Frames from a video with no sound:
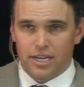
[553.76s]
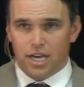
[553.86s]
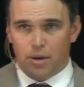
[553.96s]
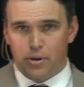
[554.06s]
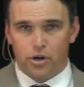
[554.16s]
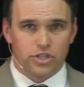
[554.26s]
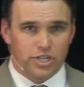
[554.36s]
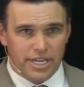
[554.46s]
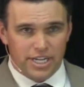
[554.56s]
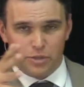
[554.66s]
a person
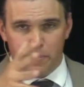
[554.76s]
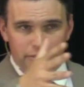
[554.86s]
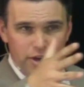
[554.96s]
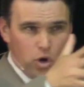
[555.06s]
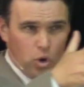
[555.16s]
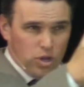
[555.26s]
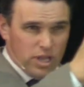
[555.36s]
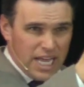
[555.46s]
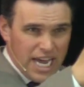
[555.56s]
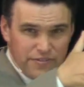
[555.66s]
that had spent their whole
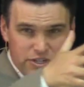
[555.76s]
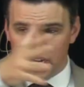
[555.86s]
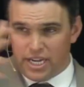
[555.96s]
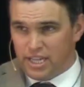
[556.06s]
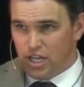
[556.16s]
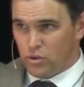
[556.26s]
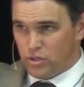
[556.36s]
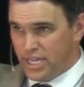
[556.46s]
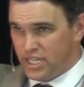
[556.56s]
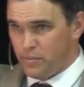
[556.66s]
life studying the Old
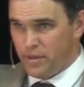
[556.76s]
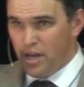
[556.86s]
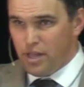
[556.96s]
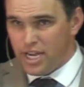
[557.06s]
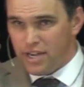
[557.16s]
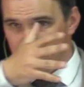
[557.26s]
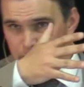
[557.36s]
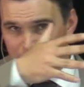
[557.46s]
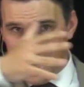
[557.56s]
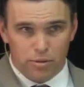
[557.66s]
Testament. Think of a
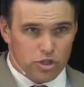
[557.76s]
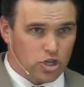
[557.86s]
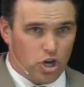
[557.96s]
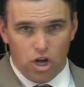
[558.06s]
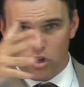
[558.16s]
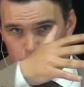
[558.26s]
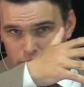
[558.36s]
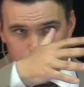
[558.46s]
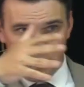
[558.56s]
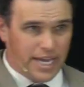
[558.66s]
Bible scholar with
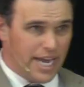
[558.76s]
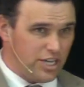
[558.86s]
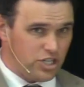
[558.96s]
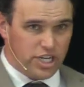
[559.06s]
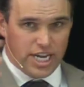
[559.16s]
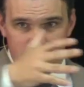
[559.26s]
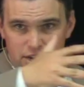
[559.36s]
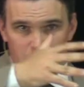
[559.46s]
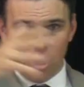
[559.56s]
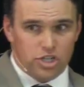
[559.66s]
a PhD,
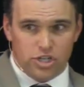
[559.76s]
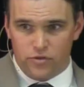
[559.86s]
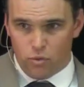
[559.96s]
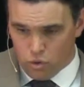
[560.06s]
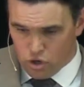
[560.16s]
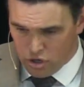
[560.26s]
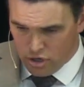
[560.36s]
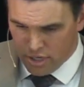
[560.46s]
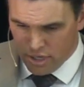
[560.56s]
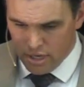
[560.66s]
knowledge of the
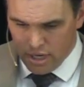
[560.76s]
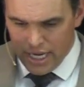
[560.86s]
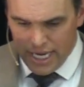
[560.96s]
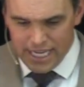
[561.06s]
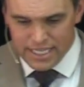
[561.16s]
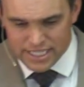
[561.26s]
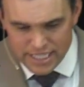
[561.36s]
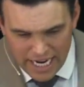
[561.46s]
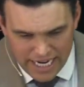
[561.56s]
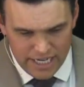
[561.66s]
word,
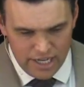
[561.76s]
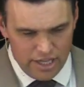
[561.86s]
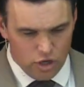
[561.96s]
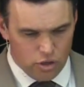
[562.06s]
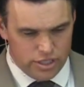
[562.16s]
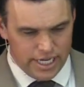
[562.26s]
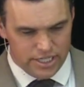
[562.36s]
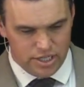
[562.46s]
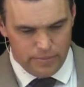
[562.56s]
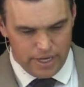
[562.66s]
insight into the Old
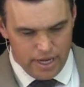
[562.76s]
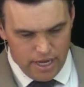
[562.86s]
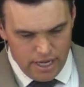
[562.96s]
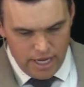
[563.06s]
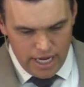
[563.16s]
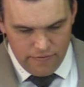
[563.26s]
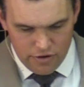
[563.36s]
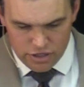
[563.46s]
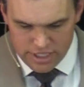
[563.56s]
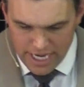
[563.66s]
Testament. And
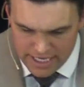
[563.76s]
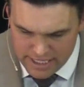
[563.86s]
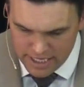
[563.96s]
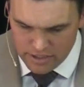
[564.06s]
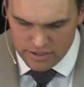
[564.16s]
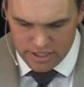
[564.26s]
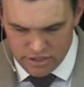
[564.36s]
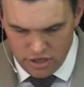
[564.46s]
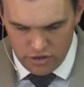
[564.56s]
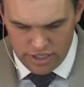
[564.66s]
verse 10 tells us,
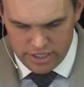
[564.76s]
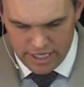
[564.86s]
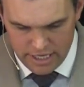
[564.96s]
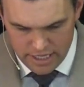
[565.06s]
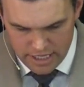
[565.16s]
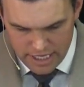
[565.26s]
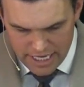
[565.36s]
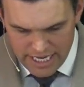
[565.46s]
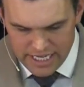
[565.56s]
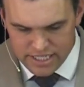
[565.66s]
notice it,
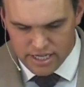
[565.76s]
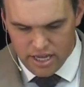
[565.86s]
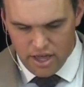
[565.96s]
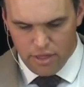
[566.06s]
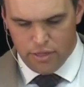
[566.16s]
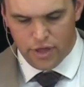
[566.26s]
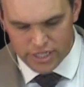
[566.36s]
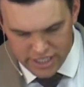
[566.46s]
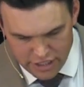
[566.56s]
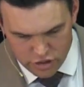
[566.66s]
he's the
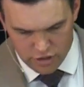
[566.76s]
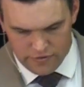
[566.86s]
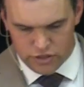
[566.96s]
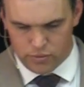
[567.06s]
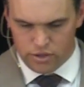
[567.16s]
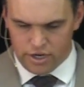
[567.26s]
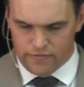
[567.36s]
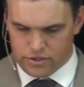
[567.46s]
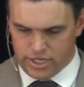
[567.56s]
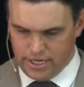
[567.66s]
teacher of Israel. Look at
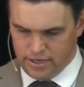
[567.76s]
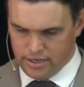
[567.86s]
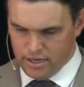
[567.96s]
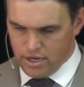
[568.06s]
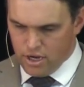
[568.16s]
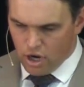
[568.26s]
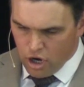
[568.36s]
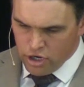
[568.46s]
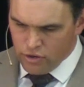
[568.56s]
verse 10. Are you